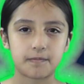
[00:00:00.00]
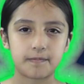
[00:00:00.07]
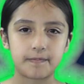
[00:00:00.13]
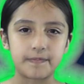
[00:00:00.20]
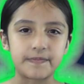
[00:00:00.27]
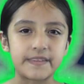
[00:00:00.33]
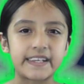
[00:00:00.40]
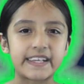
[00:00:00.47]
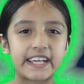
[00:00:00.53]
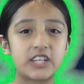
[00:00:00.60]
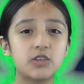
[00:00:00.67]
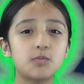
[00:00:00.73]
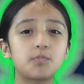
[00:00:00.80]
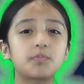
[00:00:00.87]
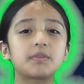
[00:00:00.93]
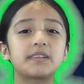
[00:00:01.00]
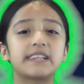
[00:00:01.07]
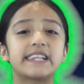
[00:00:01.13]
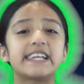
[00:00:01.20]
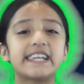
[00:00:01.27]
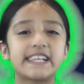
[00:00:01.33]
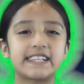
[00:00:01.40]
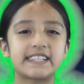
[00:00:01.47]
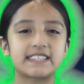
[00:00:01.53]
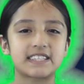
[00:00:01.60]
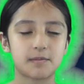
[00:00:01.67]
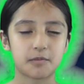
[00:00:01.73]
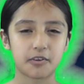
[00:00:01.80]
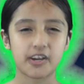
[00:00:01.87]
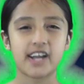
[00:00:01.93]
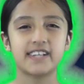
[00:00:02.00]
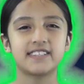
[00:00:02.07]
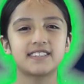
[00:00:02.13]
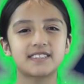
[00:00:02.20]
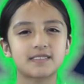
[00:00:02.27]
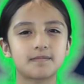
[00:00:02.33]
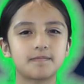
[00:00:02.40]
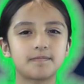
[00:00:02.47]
Can you please summarize?